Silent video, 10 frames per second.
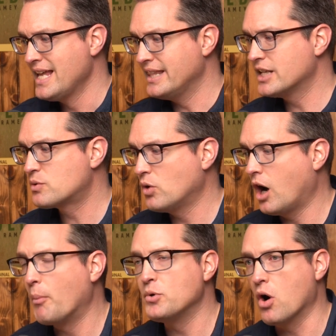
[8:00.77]
This will
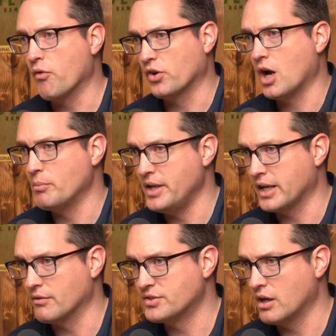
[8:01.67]
help you overcome
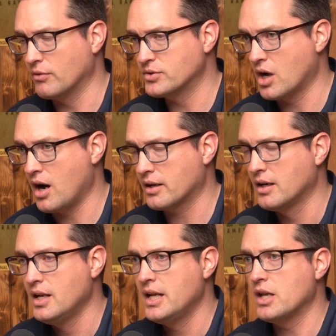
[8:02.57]
negative self-talk.
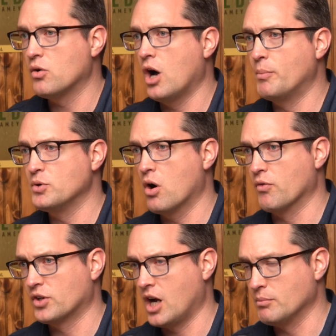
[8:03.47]
It'll help you
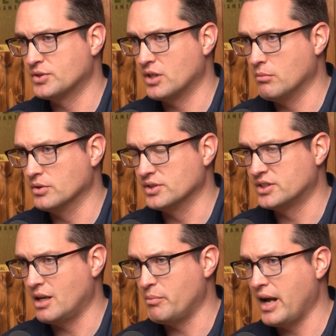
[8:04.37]
overcome stumbles and
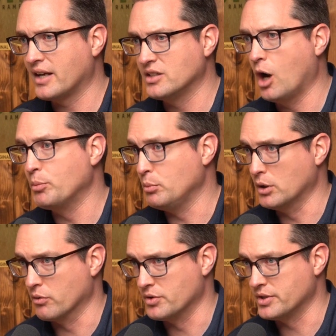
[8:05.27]
setbacks and help you
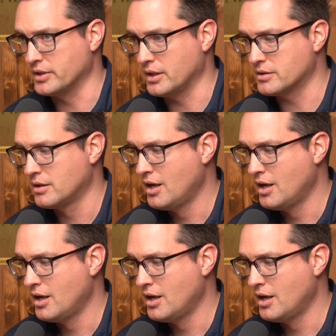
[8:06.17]
build resilience.